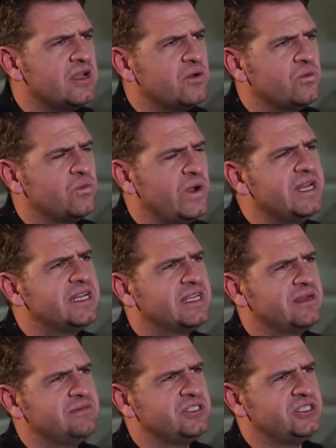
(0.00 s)
When it
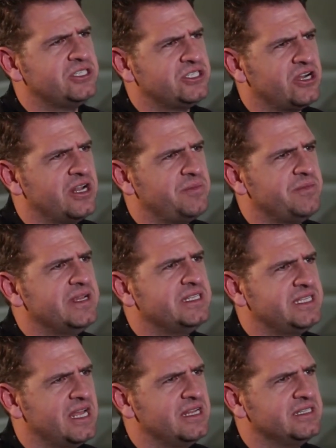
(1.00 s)
comes to startup
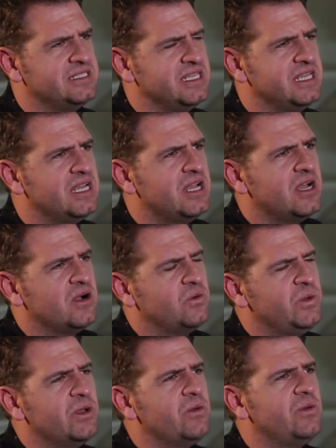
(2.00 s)
mentality,
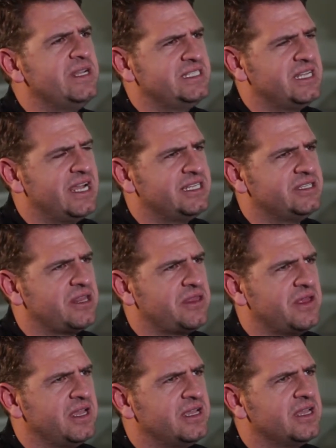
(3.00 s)
we always like to
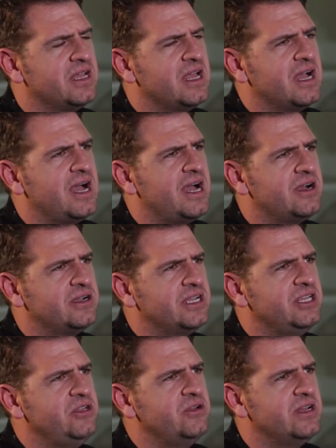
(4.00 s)
think, how
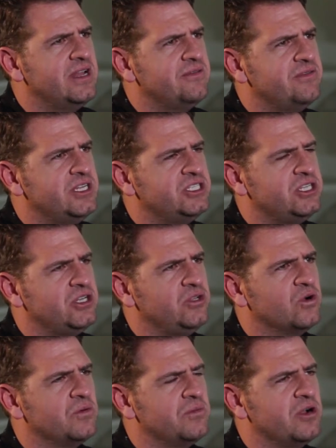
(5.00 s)
can you leverage
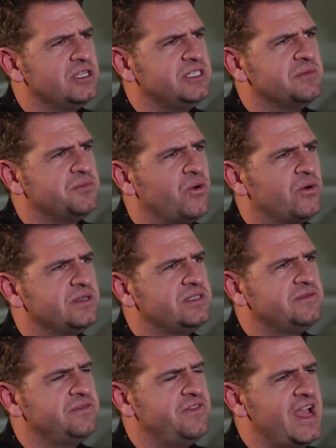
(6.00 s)
your most important
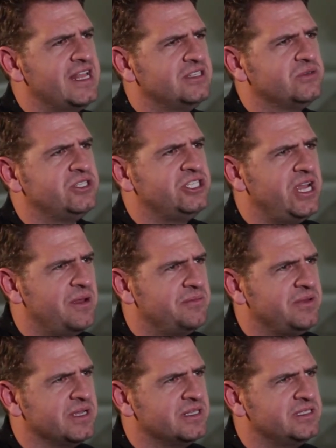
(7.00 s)
fans or
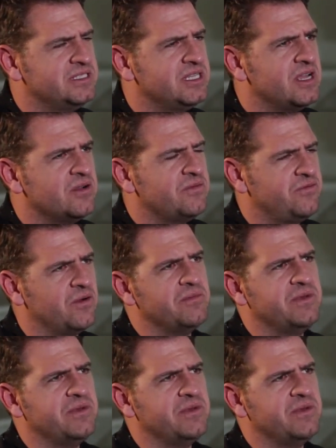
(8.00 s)
champions from